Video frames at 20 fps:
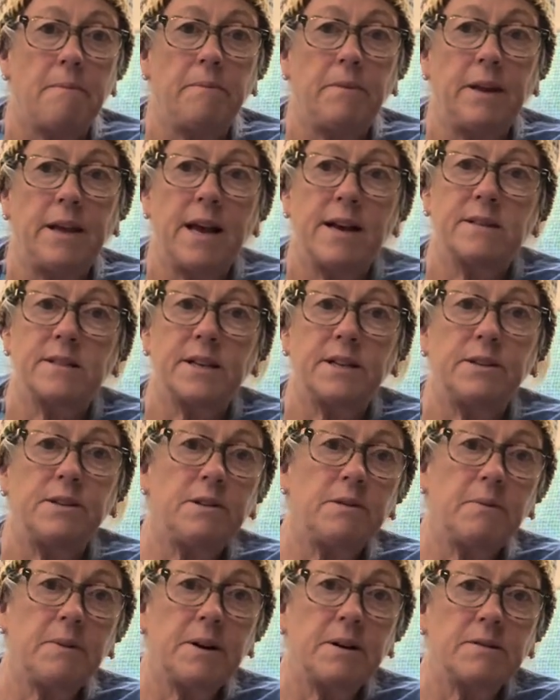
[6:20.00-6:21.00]
Yes, I
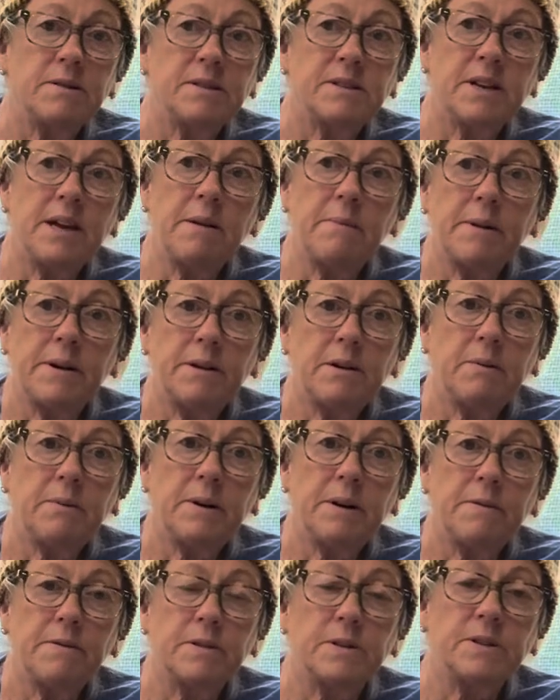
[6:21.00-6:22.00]
do wear the same
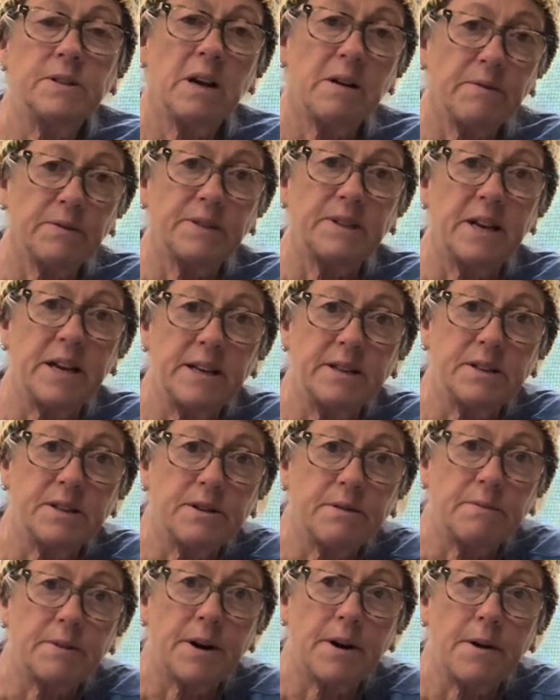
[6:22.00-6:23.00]
underwear for several days in
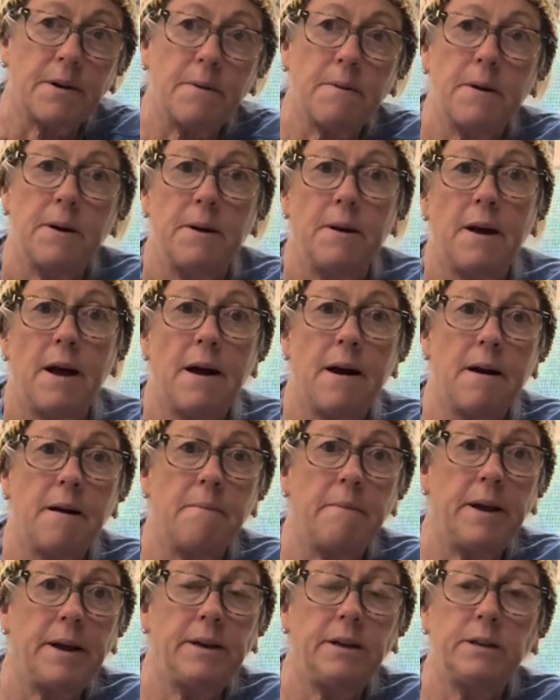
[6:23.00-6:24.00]
a row,
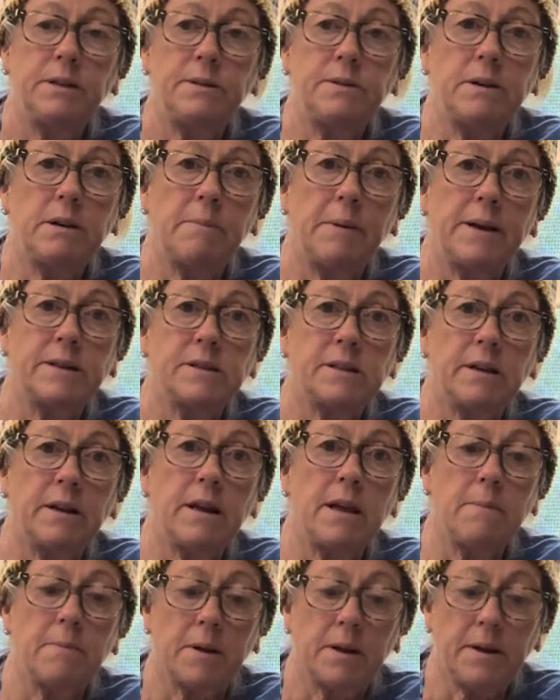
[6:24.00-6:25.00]
and you do your best to
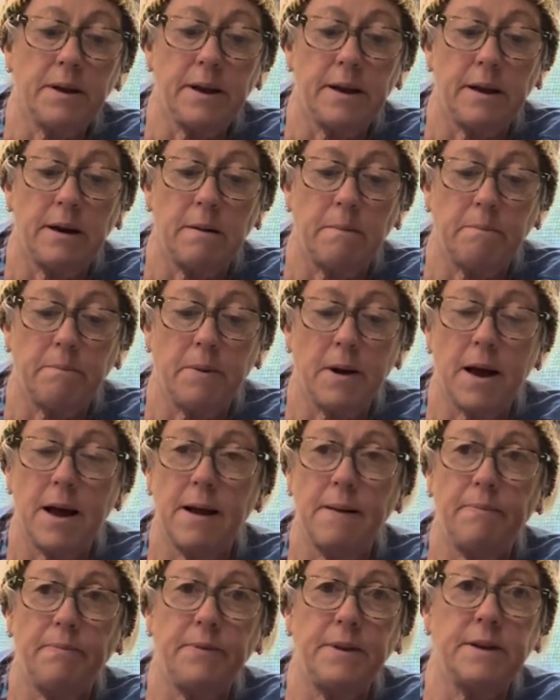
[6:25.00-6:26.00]
keep clean,
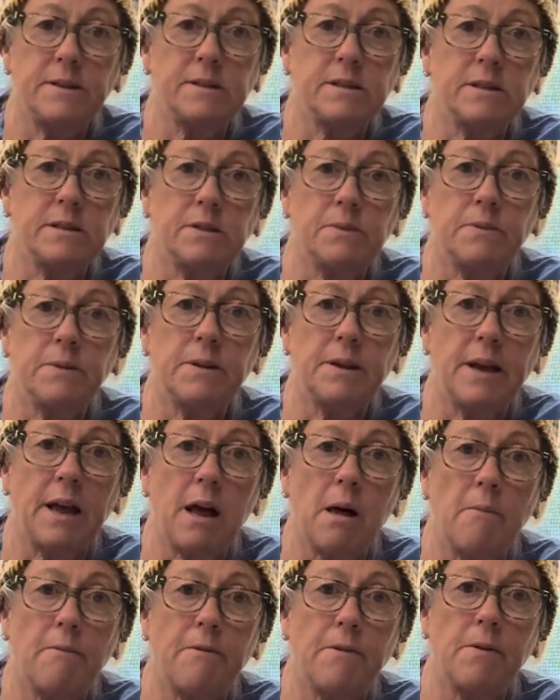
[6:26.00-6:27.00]
but this is really
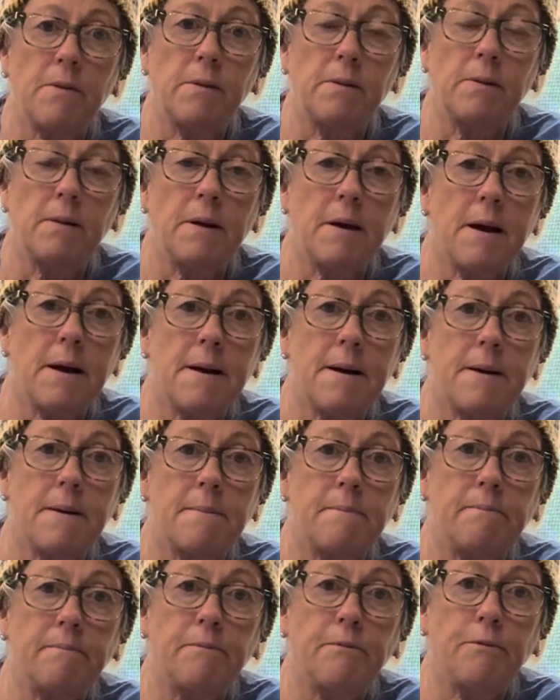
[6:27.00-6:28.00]
helpful
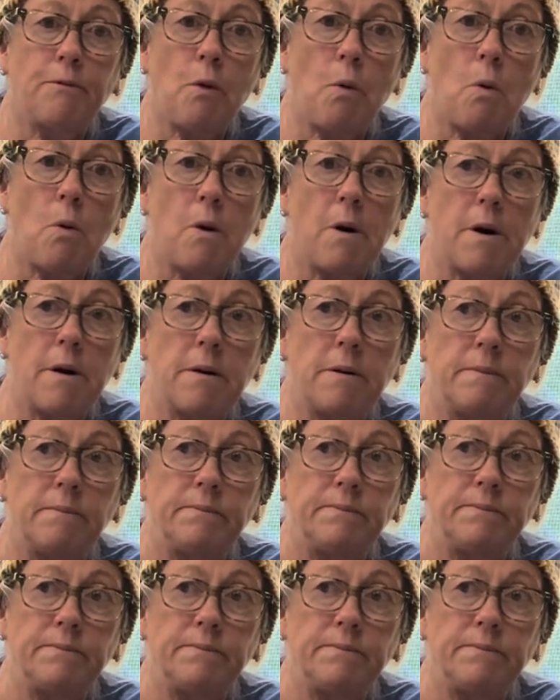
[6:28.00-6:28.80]
for